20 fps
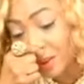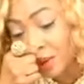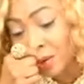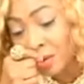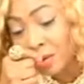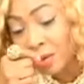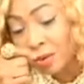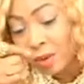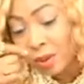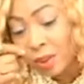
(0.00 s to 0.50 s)

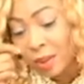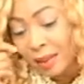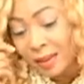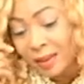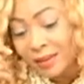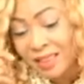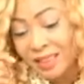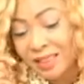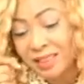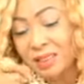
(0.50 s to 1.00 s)
So
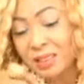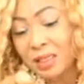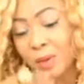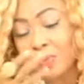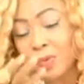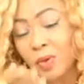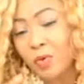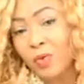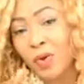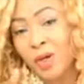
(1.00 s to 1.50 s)
this is
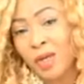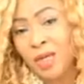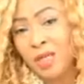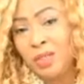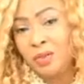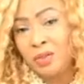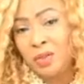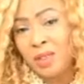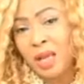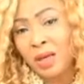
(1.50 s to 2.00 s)
something we
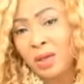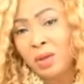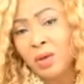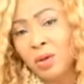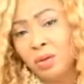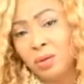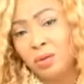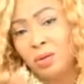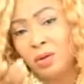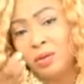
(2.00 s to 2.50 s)
need to take
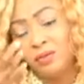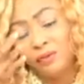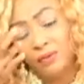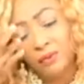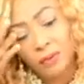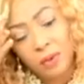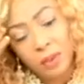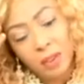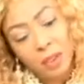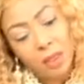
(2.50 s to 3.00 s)
note of,
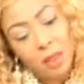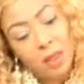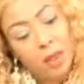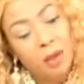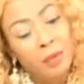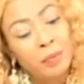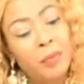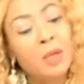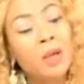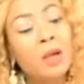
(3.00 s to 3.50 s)

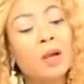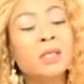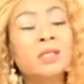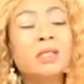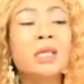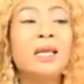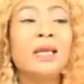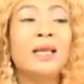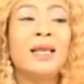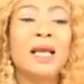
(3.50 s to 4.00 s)

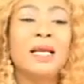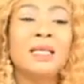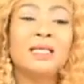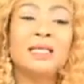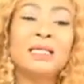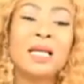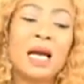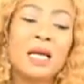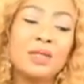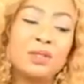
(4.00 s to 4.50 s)
because it then
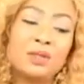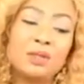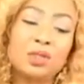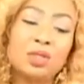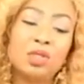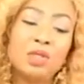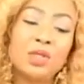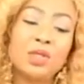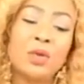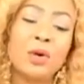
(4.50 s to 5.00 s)
starts to
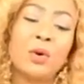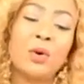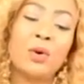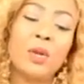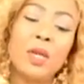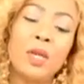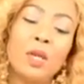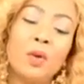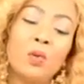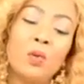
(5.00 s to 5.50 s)

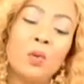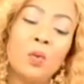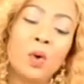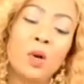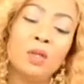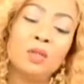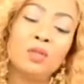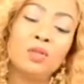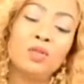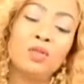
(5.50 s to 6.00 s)
show in
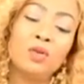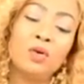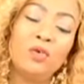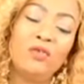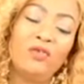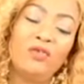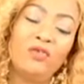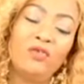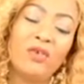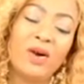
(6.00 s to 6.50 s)
what
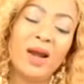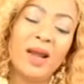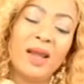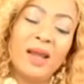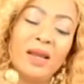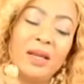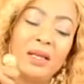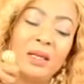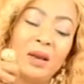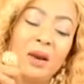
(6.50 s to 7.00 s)
you
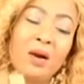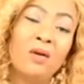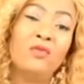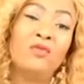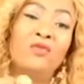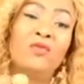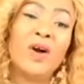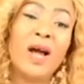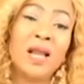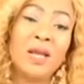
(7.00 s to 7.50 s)
find
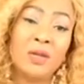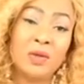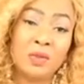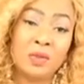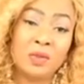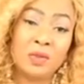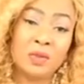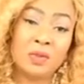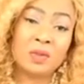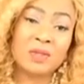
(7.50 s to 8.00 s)
of value
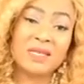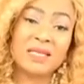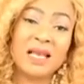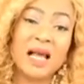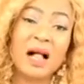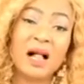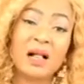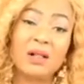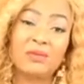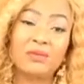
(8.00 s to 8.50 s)
to
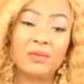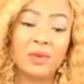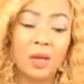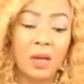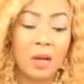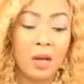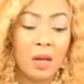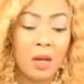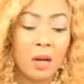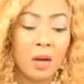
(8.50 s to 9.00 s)
yourself.
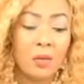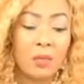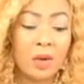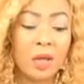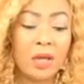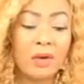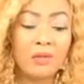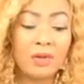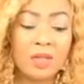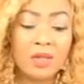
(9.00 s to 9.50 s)

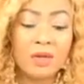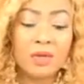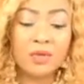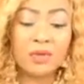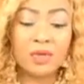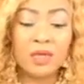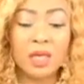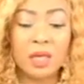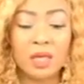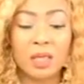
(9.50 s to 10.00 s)
Whatever you
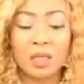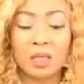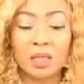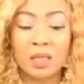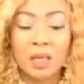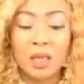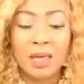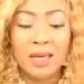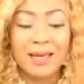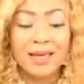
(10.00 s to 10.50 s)
think
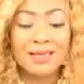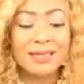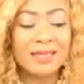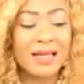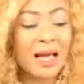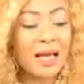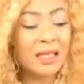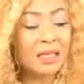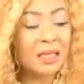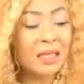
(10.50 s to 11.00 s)
is
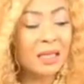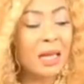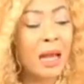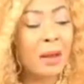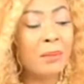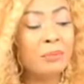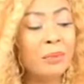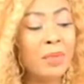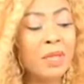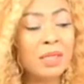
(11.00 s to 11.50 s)
that thing
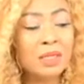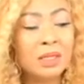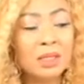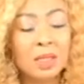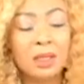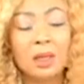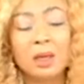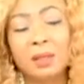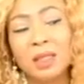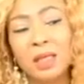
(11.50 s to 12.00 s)
that means
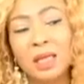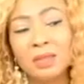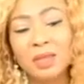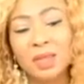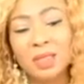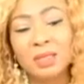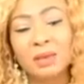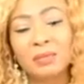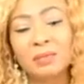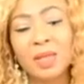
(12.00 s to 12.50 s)
a lot. That's
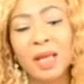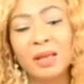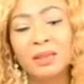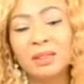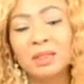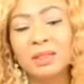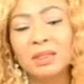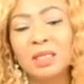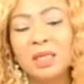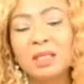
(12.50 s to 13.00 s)
why
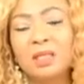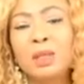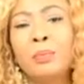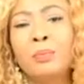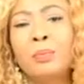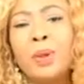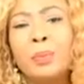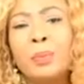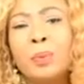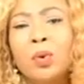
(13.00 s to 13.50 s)
sometimes they say
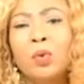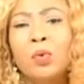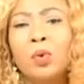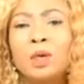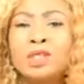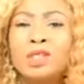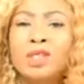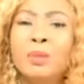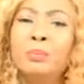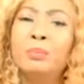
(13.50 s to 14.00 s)
some people
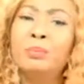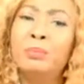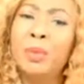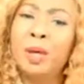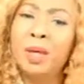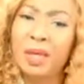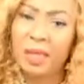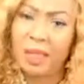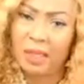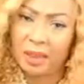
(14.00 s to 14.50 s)
worship
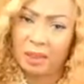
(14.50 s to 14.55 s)
money.